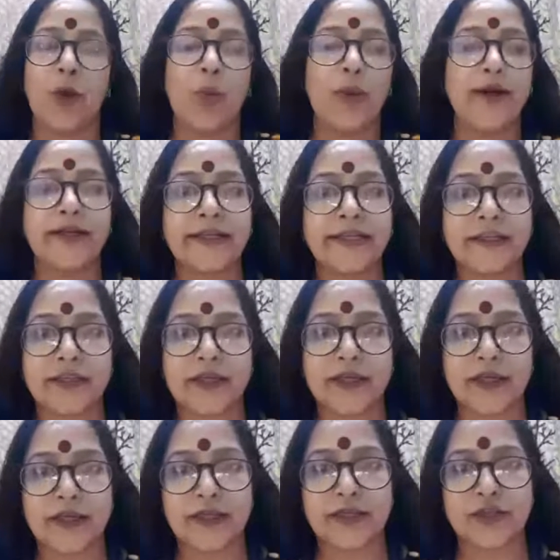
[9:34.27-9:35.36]
When a teacher
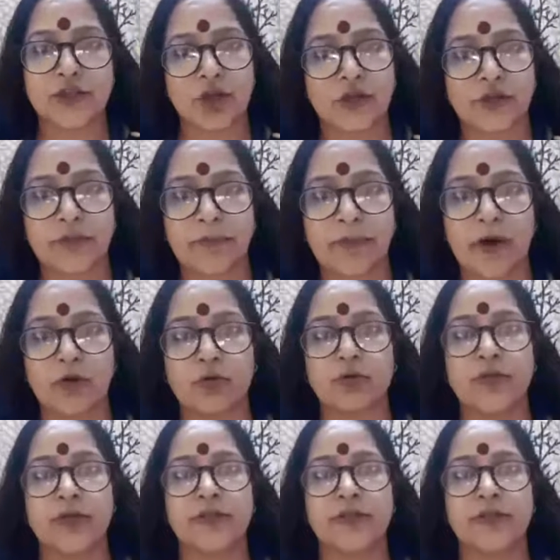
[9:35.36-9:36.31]
is talked about,